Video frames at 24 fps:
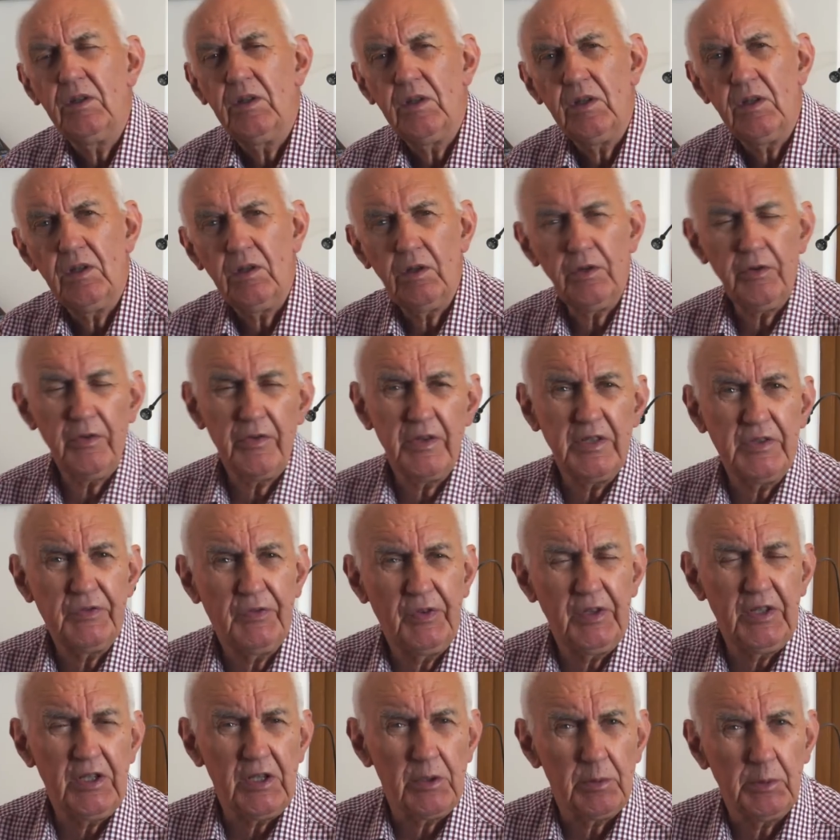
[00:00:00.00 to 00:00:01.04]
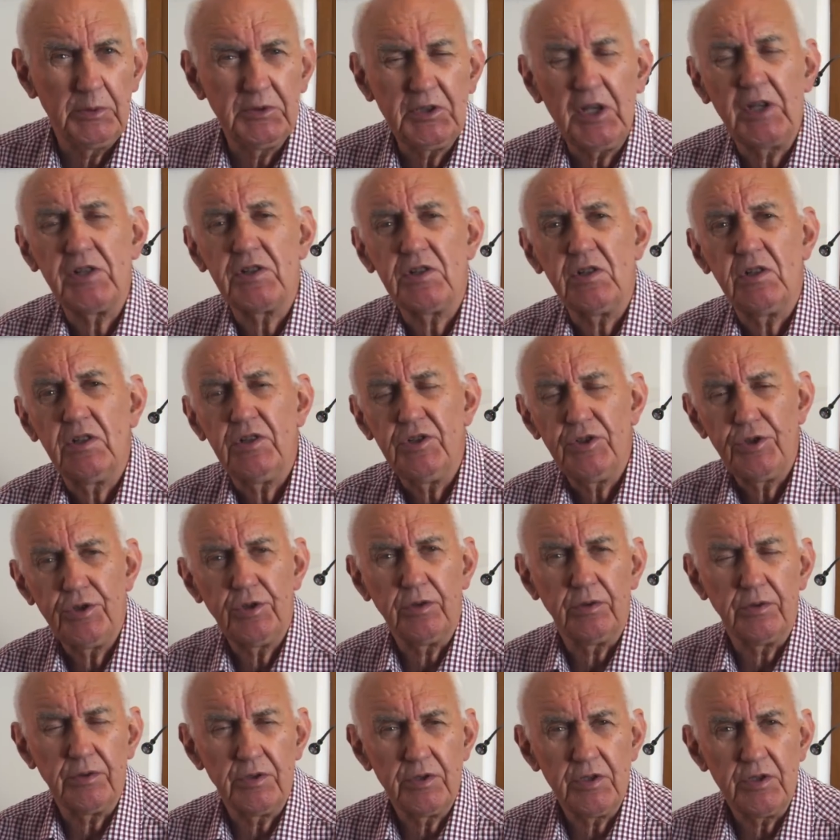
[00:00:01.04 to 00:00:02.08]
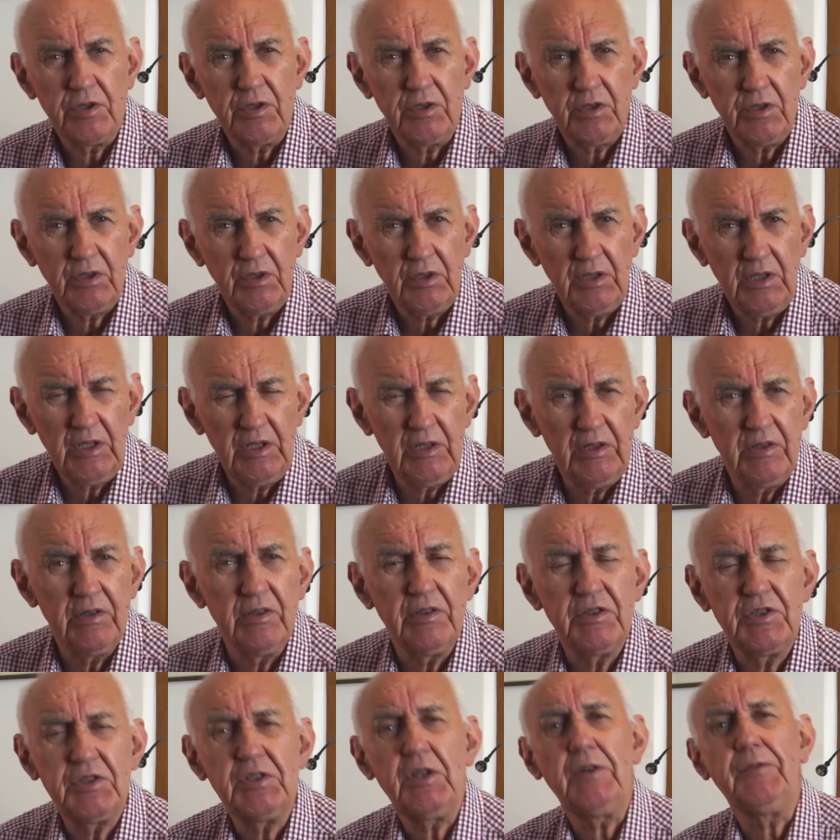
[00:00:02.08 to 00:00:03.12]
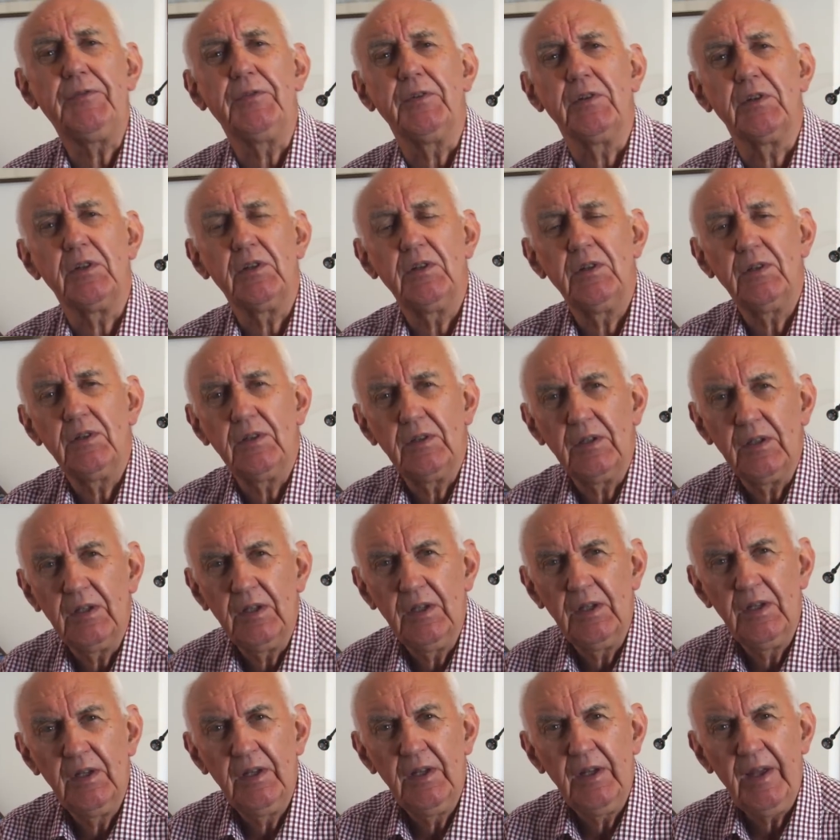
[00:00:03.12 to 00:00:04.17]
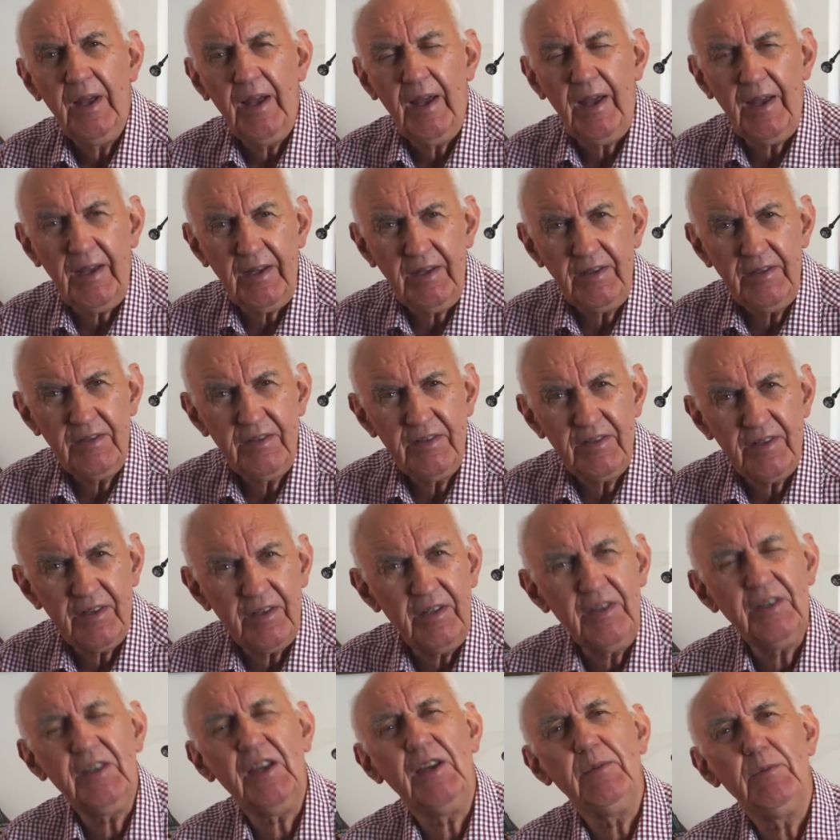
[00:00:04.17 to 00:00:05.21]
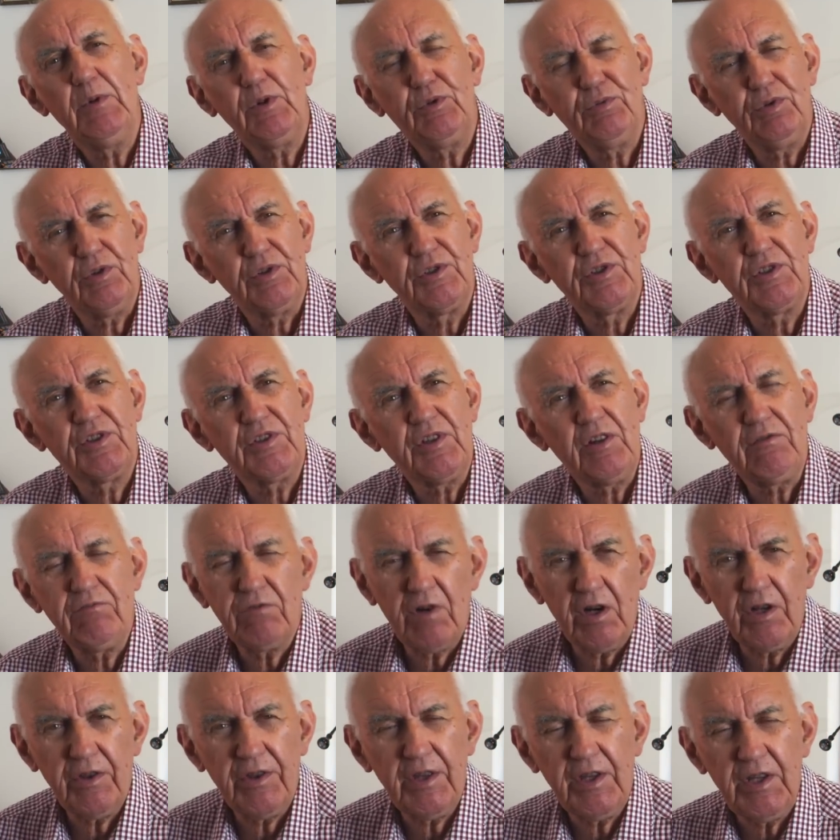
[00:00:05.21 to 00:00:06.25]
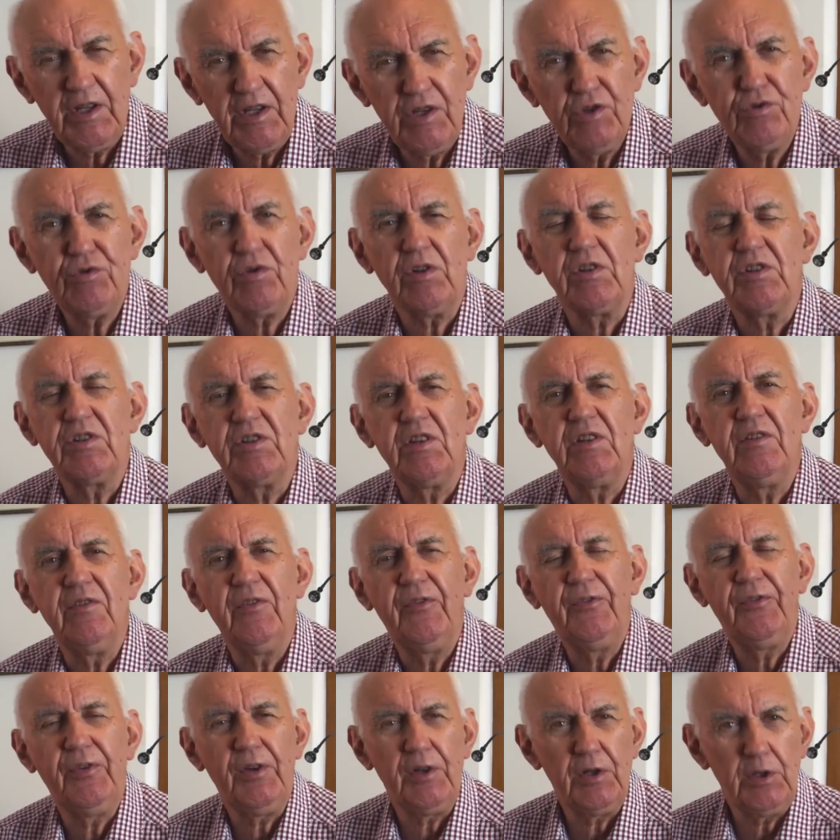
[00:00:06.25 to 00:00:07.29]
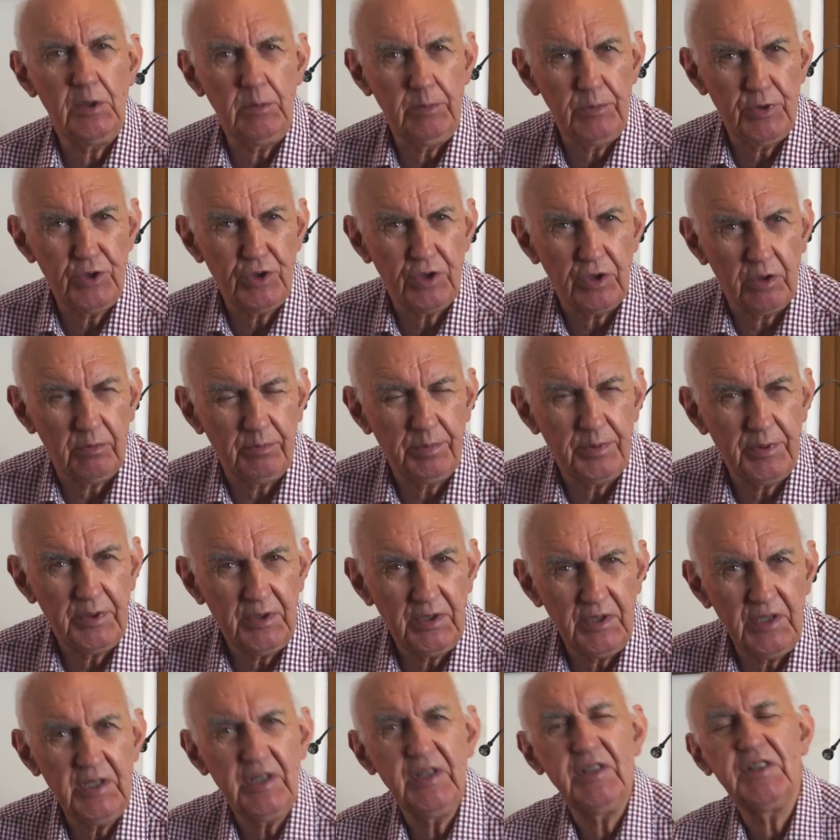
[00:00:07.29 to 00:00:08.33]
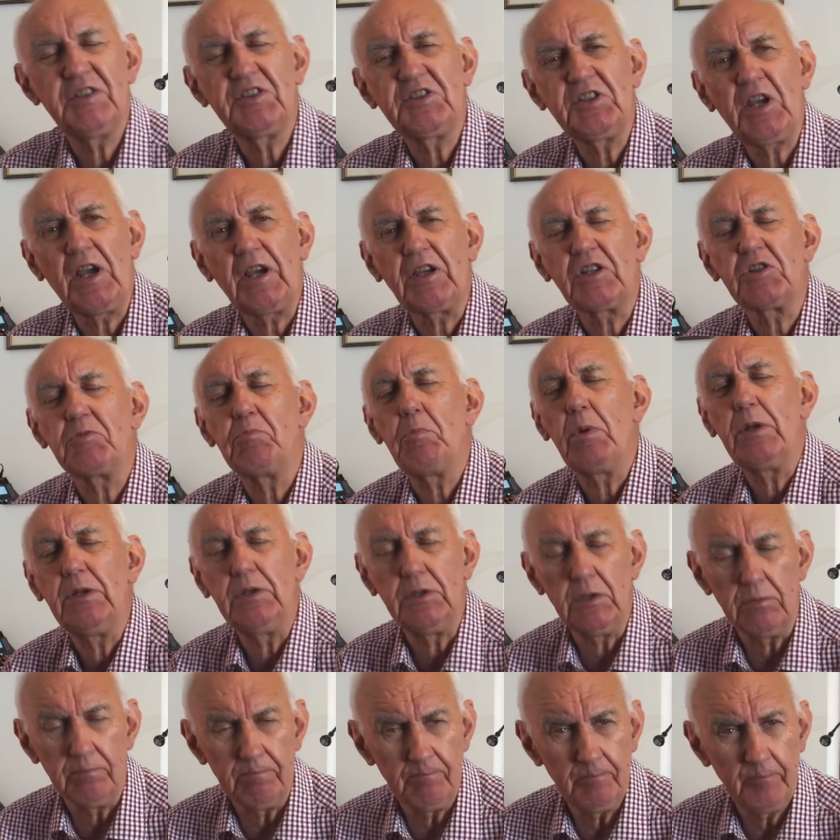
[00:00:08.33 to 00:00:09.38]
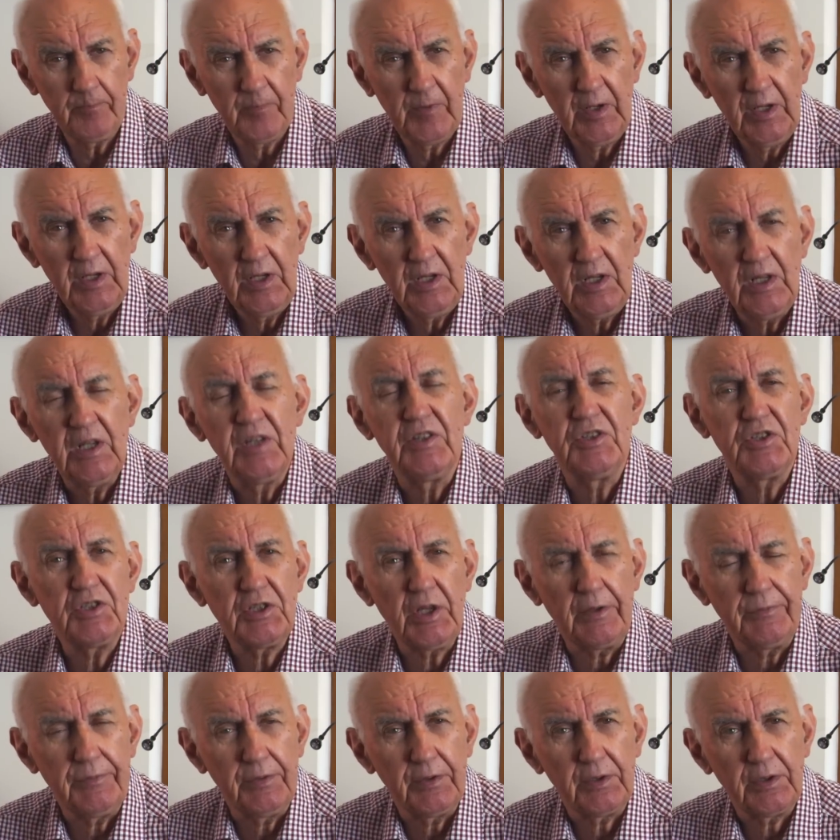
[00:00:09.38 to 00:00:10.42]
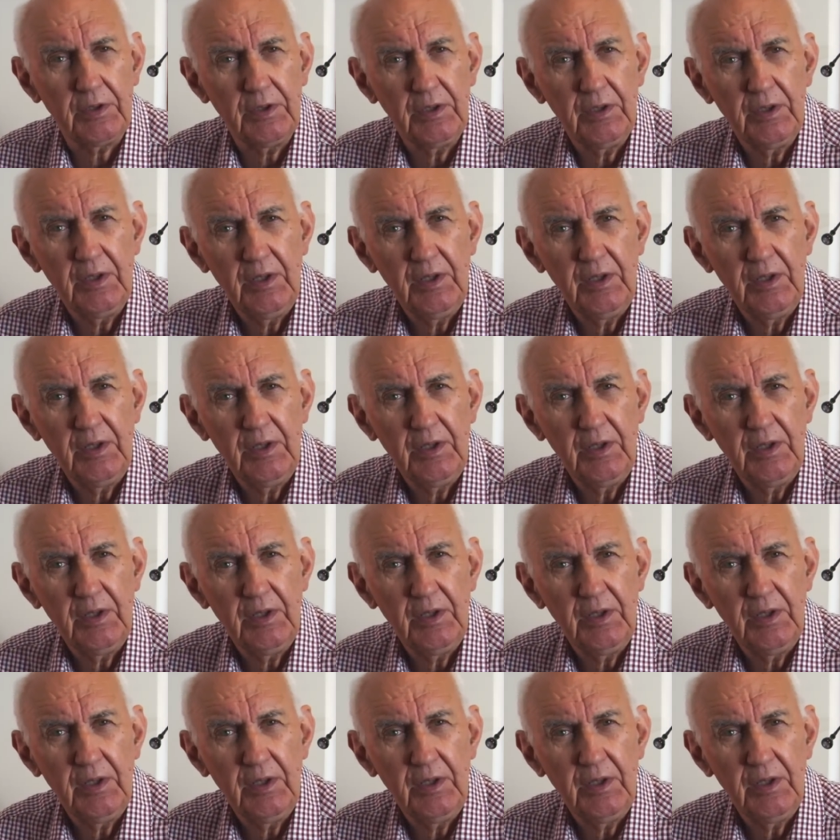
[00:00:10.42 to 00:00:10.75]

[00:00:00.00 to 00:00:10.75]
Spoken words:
A lot of this video was actually shot in Suffolk, and I came across a rather interesting farm shop near Saxmundham in Suffolk.